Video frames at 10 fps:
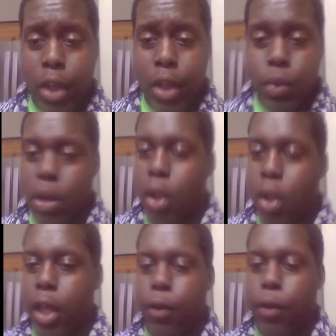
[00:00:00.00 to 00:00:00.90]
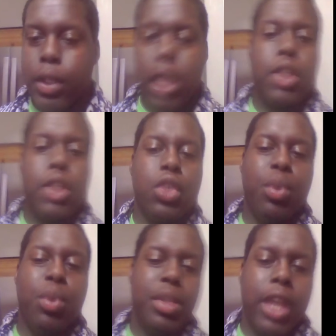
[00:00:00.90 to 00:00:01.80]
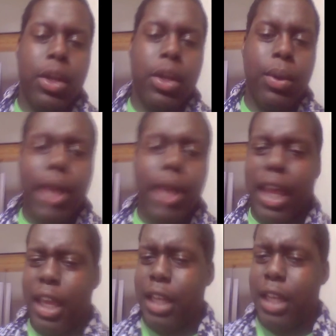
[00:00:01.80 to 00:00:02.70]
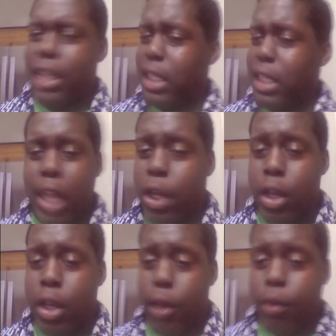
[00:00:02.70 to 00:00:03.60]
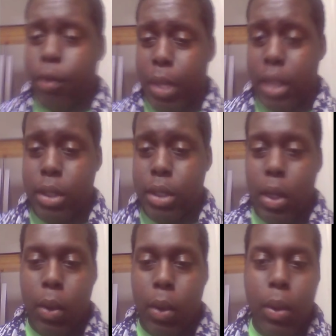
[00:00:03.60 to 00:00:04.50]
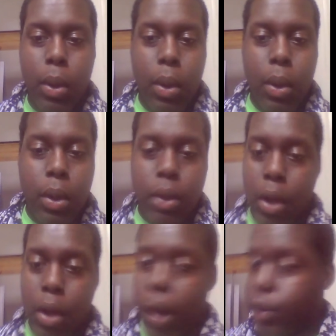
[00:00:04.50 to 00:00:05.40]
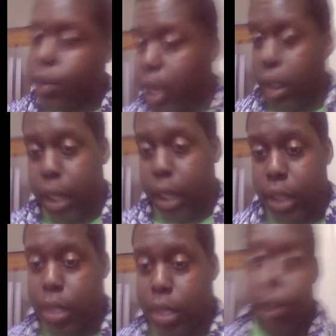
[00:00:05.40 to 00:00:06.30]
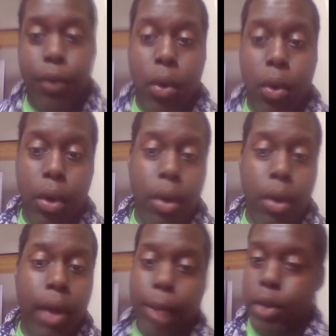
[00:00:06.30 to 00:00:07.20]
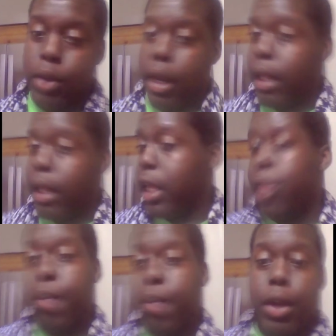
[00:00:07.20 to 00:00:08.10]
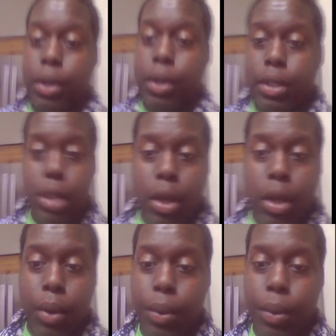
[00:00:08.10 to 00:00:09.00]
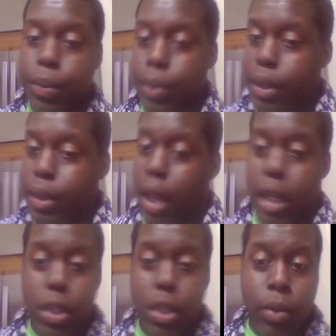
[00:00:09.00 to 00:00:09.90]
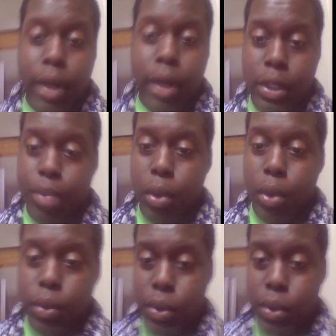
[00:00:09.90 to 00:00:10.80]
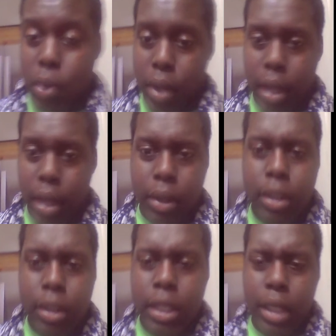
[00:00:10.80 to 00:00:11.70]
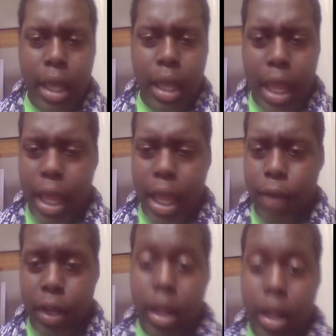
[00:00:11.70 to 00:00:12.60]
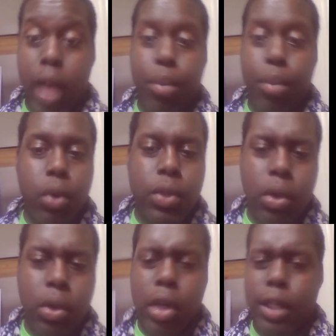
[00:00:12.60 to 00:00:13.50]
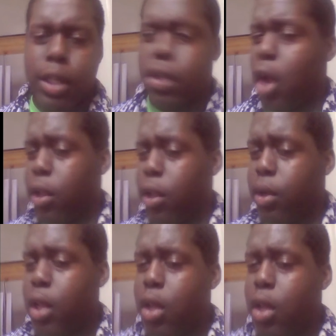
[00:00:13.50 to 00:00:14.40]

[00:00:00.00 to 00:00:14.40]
a house where the only healthy thing is a sweet potato, and that's not good enough for me. So, I'm trying, like I said before, I'm trying to eat better. So, I need to run down to the produce store. And good thing that everything at a produce store costs $1,